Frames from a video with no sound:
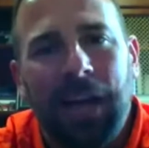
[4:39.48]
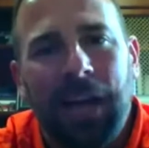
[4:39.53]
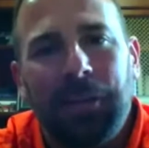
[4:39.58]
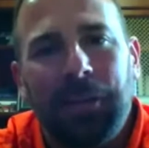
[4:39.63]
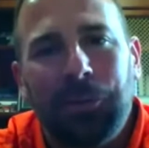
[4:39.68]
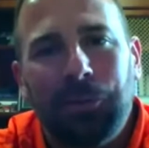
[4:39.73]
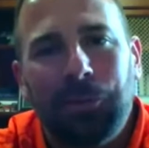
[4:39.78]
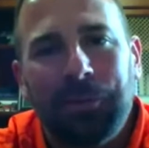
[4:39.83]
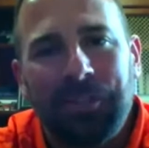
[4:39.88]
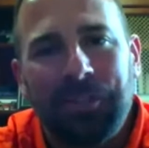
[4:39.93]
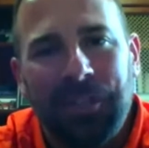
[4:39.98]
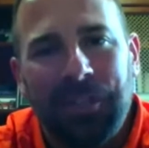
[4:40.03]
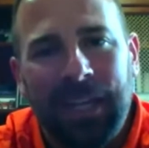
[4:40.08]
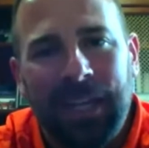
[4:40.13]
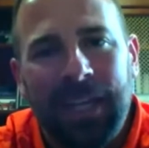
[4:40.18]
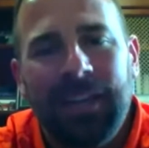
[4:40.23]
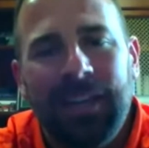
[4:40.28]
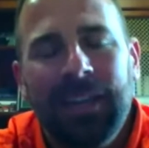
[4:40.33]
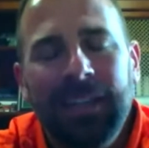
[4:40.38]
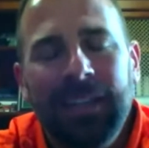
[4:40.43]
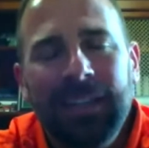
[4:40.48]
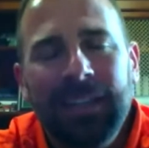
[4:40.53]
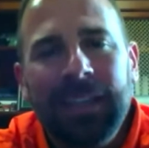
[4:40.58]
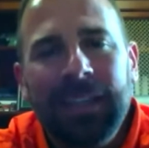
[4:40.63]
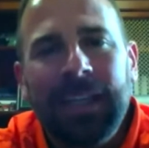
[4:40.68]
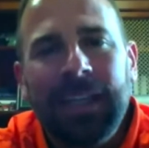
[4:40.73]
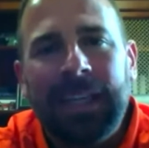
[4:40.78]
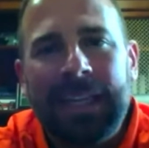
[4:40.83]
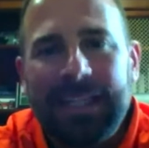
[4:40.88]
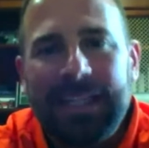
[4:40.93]
cool to see.
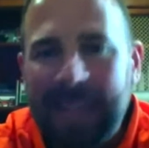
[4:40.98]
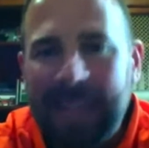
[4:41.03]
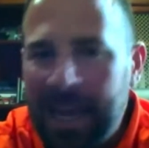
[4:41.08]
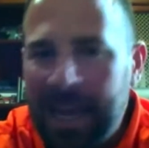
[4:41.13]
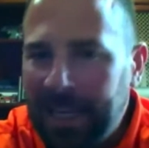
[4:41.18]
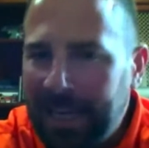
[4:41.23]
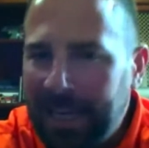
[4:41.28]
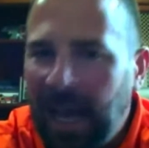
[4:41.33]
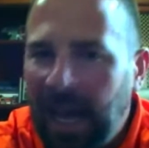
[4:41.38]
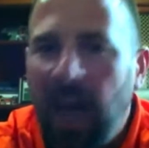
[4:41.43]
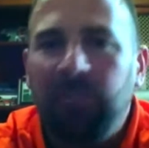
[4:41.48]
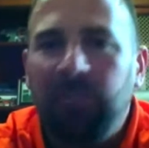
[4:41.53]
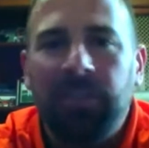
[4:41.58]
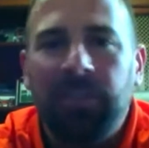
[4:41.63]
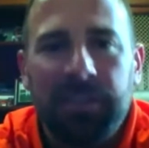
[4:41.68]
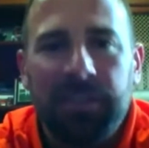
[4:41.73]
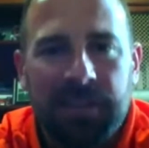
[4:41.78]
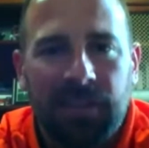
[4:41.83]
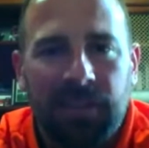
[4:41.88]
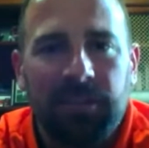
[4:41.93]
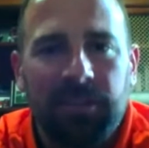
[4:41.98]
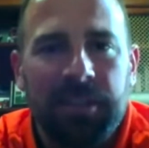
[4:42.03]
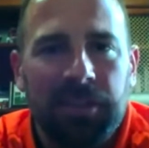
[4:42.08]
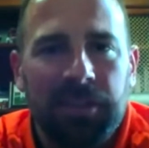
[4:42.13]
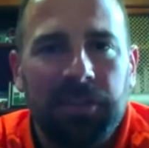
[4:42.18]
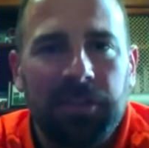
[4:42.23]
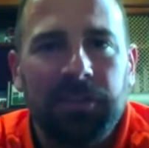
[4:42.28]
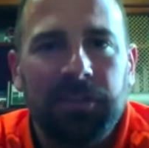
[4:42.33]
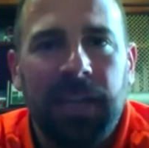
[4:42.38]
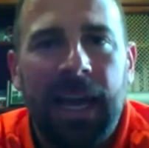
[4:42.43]
And he's gaining confidence every single
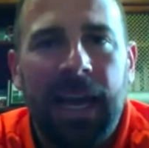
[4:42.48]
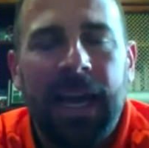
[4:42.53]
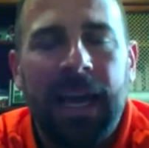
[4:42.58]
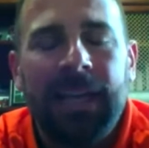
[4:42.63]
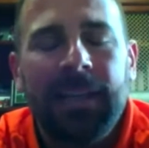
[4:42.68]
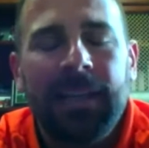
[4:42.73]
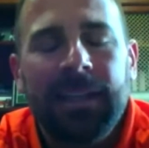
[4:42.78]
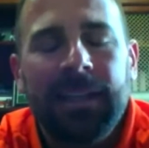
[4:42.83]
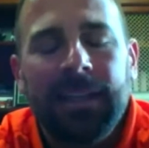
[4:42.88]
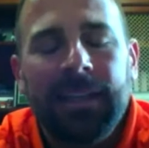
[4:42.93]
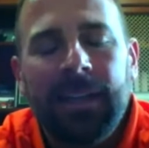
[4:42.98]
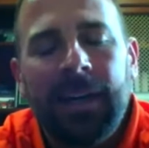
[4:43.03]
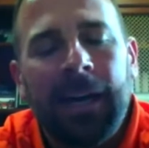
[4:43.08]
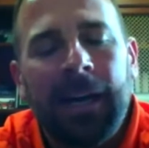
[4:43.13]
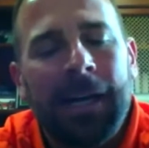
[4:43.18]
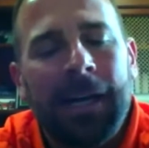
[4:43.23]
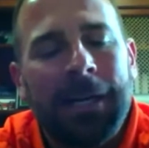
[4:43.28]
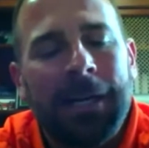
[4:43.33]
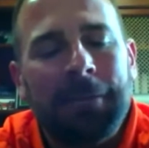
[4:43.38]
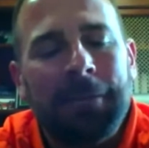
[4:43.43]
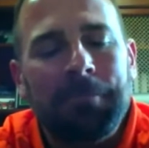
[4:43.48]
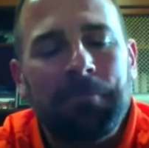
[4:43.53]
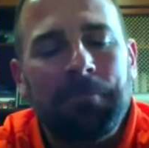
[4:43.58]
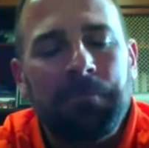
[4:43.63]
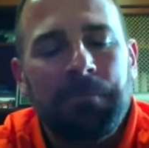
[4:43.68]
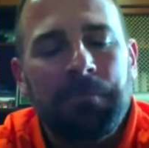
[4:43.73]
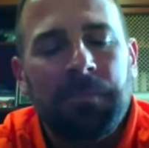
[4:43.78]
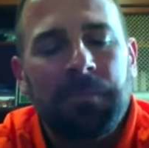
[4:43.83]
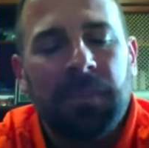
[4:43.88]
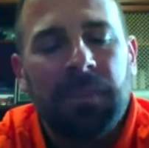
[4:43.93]
day.
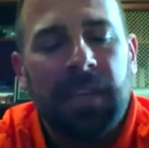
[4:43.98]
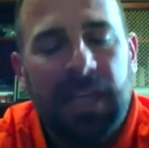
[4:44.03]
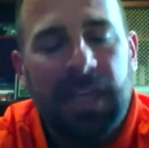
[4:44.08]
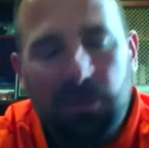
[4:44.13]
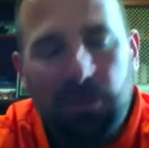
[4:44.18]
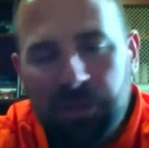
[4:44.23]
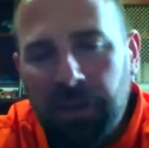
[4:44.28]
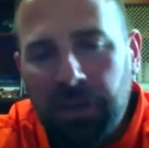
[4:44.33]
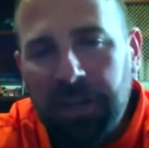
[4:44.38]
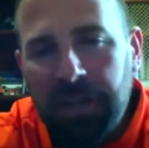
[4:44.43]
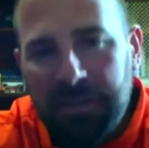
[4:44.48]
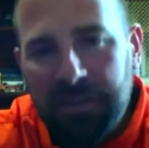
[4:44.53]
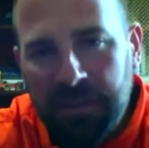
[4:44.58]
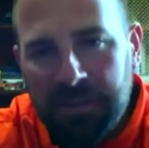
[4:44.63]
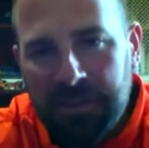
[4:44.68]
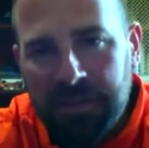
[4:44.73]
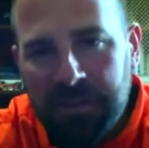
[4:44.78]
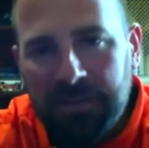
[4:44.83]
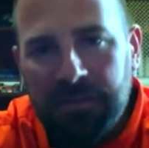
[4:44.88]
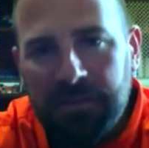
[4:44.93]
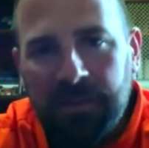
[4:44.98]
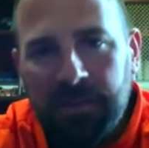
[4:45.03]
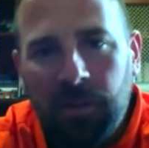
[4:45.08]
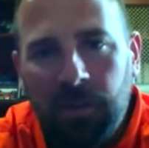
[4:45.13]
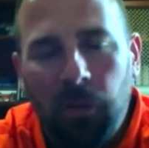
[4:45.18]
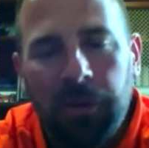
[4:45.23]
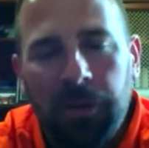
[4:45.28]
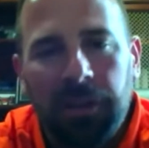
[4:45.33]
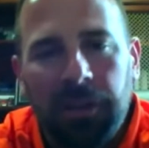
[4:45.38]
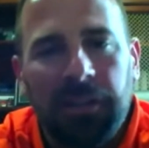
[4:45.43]
He was our defensive Hornet Elite